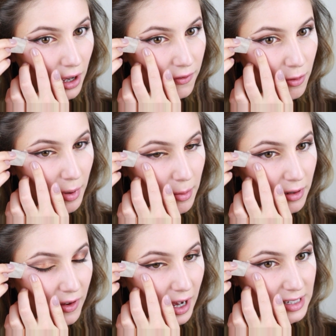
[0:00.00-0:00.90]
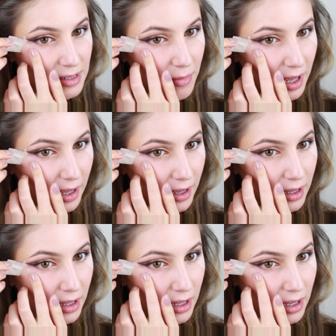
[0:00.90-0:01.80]
A few people have asked me
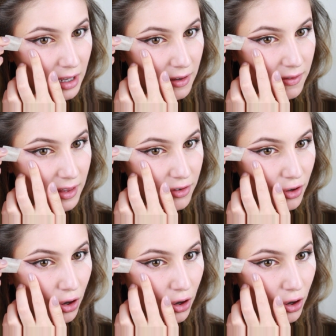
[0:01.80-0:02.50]
if this